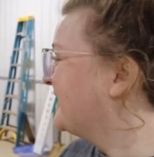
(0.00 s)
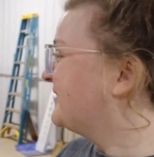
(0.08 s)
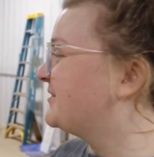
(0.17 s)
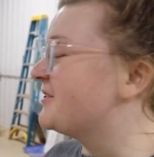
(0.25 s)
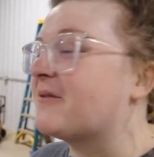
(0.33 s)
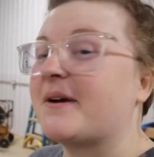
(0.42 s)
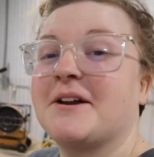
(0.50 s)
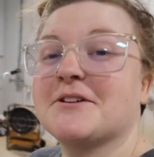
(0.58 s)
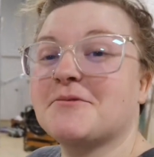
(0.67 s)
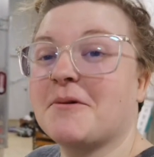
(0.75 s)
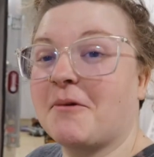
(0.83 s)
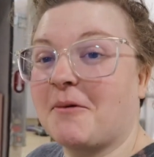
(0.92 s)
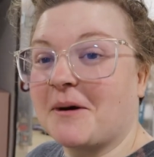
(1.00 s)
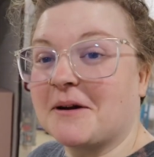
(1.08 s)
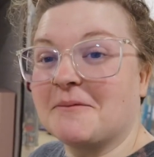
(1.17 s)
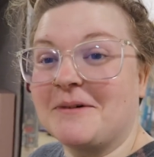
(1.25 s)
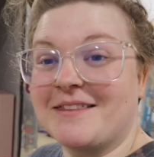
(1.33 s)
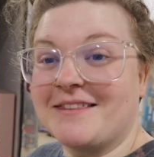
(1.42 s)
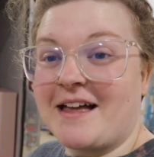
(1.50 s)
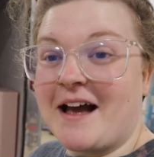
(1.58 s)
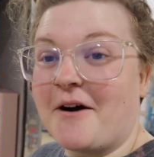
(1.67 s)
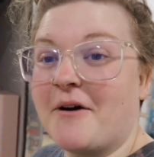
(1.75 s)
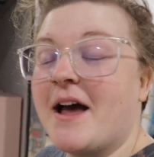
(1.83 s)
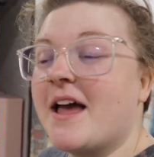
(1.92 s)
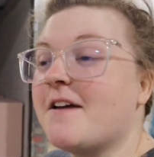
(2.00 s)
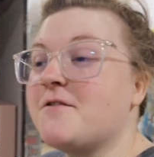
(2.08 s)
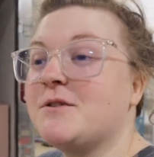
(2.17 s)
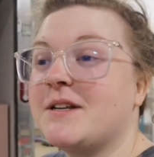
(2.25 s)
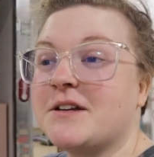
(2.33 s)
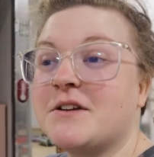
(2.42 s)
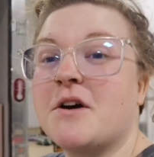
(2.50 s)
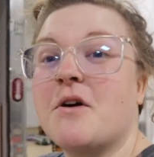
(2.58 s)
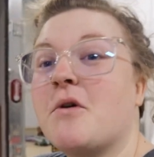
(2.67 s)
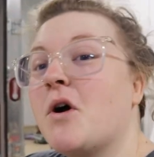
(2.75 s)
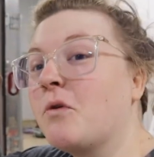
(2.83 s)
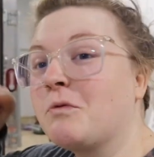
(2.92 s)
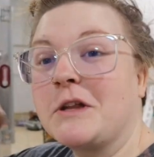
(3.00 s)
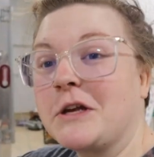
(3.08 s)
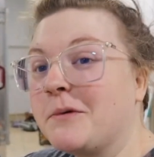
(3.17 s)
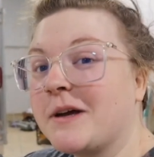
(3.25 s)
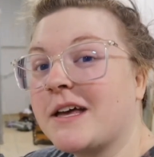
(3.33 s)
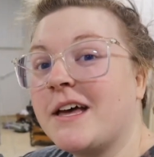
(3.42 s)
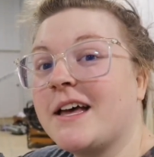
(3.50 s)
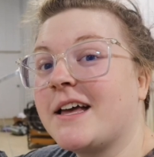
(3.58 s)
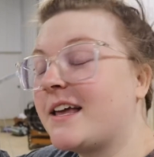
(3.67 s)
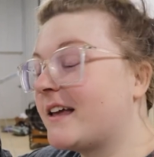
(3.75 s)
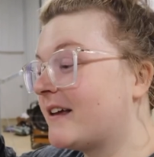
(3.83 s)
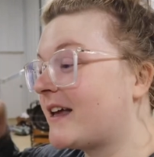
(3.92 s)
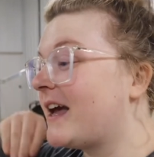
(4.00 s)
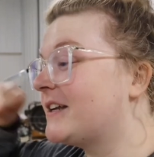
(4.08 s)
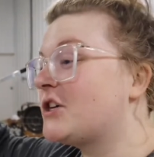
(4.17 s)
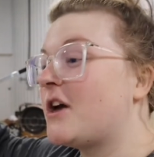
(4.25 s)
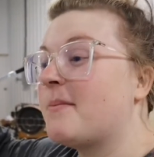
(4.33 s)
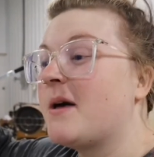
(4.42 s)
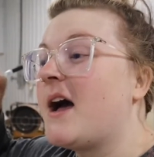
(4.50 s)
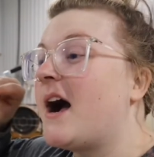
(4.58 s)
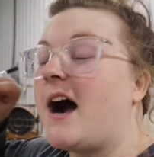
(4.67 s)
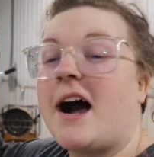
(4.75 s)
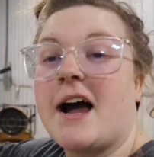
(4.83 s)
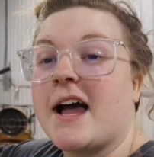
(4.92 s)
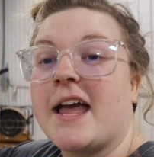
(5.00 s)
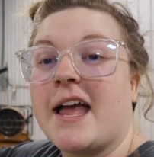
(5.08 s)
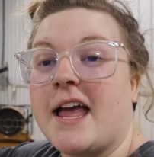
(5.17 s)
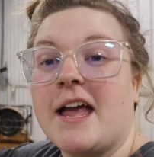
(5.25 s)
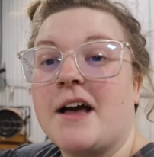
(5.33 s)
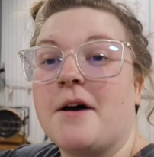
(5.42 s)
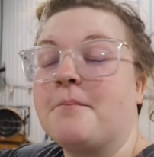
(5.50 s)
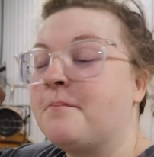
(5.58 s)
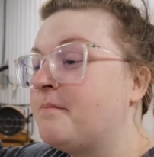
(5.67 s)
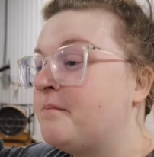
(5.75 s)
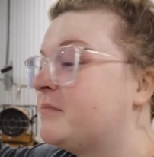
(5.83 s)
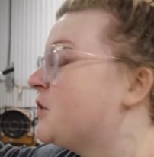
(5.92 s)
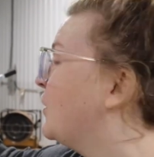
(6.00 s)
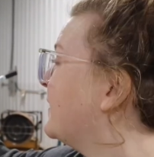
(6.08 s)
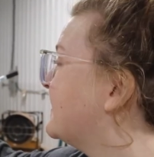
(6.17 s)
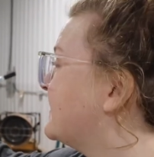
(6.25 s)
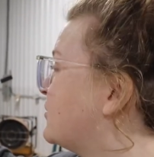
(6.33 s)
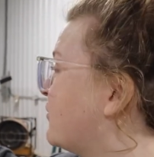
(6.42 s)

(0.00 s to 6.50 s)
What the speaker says: So here's what we're working with now. If you didn't know, really quick, catch up. I am turning this